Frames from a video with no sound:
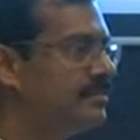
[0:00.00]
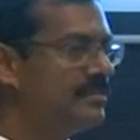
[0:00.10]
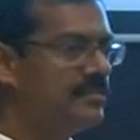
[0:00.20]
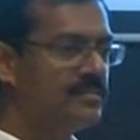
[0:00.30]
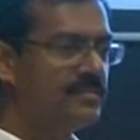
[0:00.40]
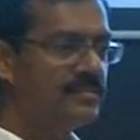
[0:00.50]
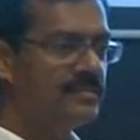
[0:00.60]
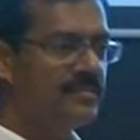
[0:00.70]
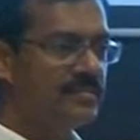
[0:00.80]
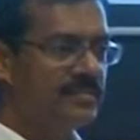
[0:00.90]
Do
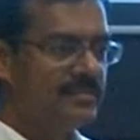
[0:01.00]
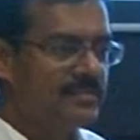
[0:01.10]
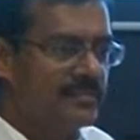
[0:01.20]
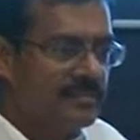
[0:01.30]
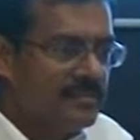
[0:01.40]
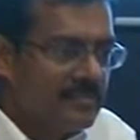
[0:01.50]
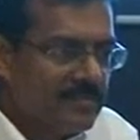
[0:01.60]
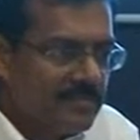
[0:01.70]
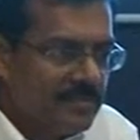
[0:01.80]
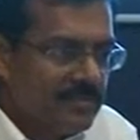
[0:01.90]
we
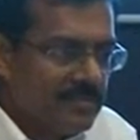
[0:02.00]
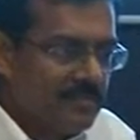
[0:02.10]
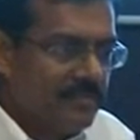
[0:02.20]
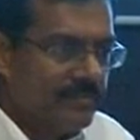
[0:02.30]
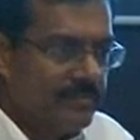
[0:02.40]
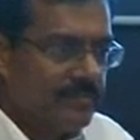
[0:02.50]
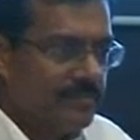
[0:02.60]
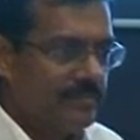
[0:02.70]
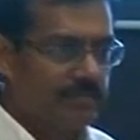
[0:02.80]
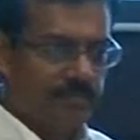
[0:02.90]
ask questions
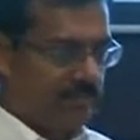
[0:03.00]
now,